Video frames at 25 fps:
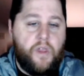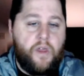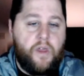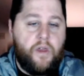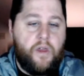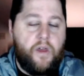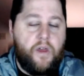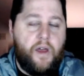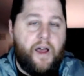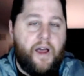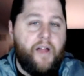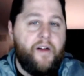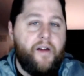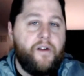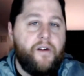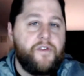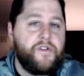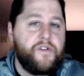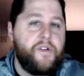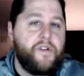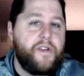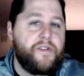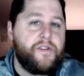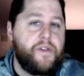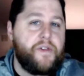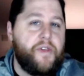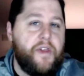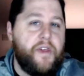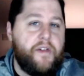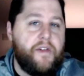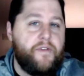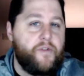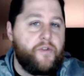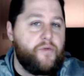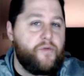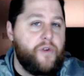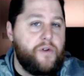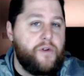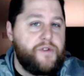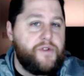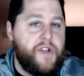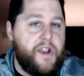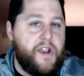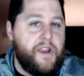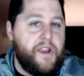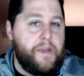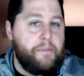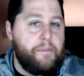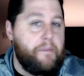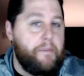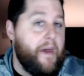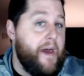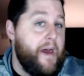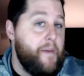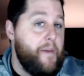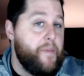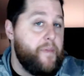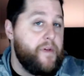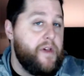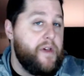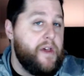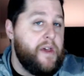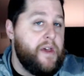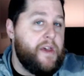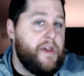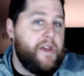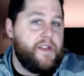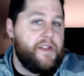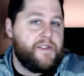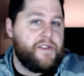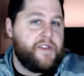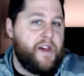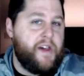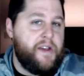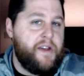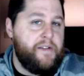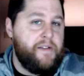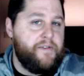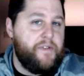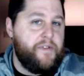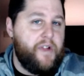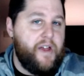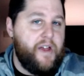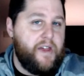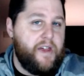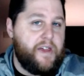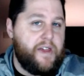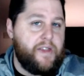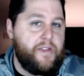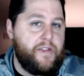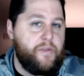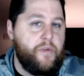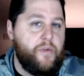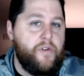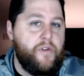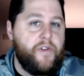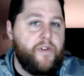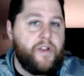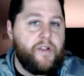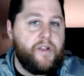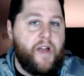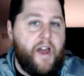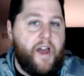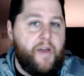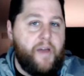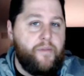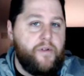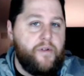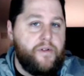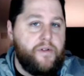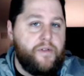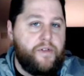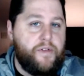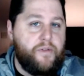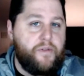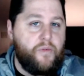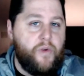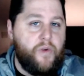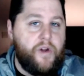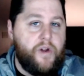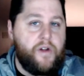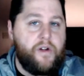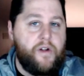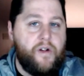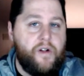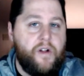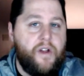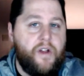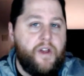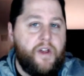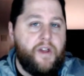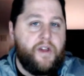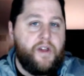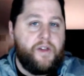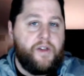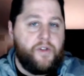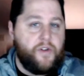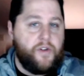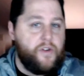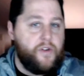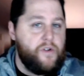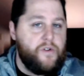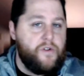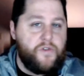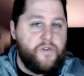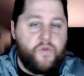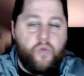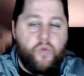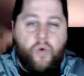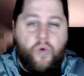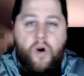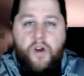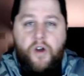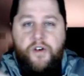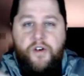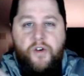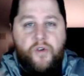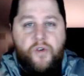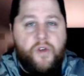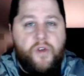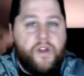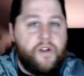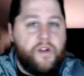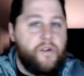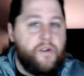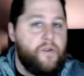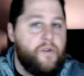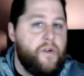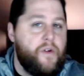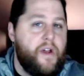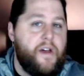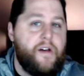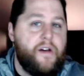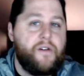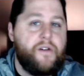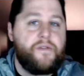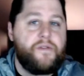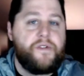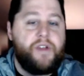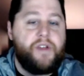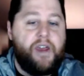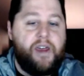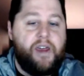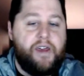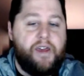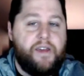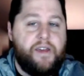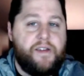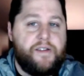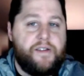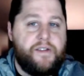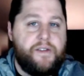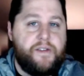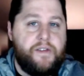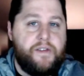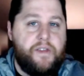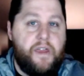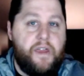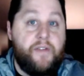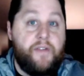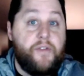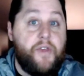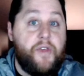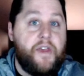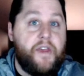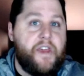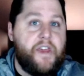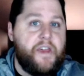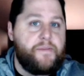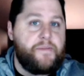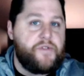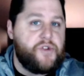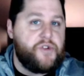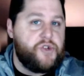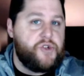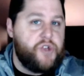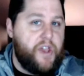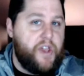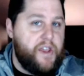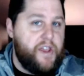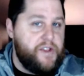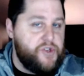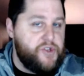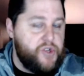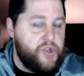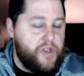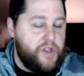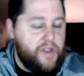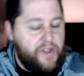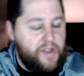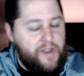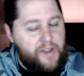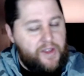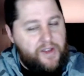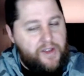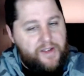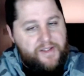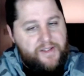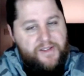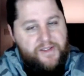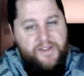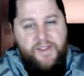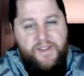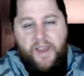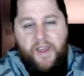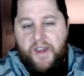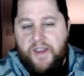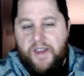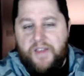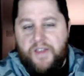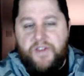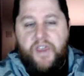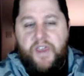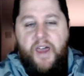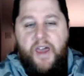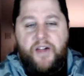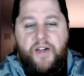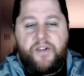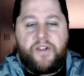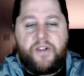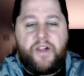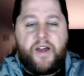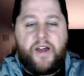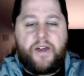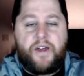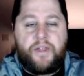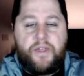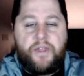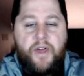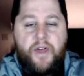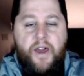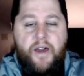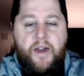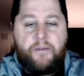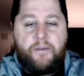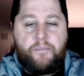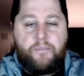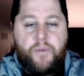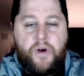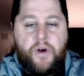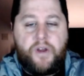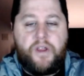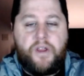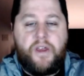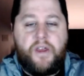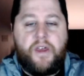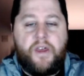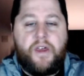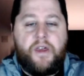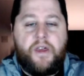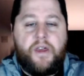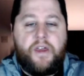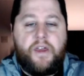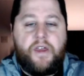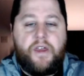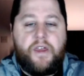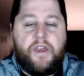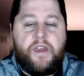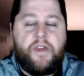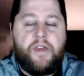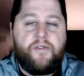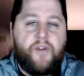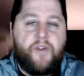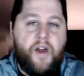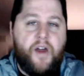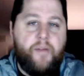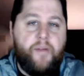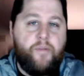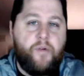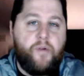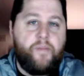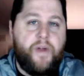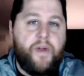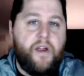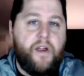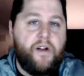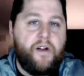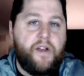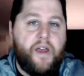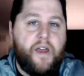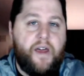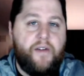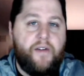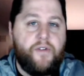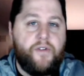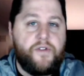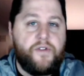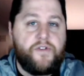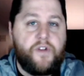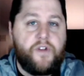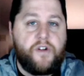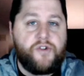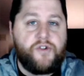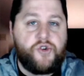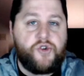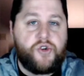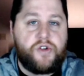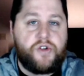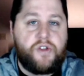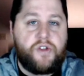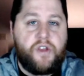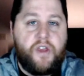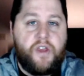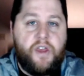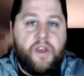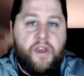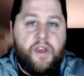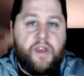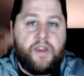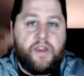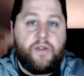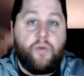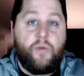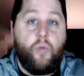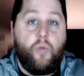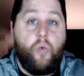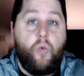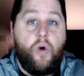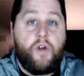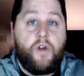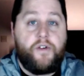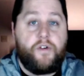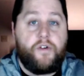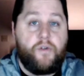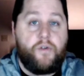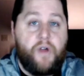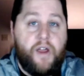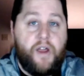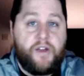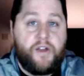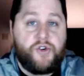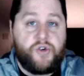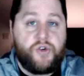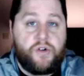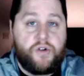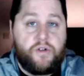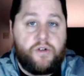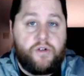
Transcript: I also like to think of the rotating map. It's kind of like in the movie Labyrinth, where the girl's wandering around and everything keeps changing. It's not exactly like that, but if I prepare to have a dungeon in one direction,